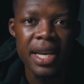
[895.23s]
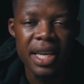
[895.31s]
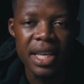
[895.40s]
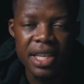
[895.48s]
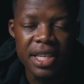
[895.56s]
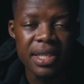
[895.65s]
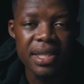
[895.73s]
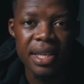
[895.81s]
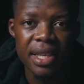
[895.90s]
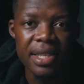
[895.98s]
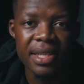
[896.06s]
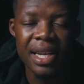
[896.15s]

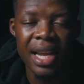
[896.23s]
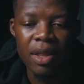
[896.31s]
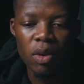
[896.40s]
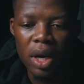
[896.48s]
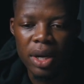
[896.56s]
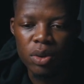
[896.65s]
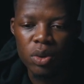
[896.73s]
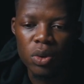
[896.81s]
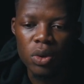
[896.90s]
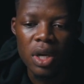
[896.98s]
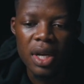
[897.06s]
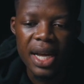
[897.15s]
he's another one who,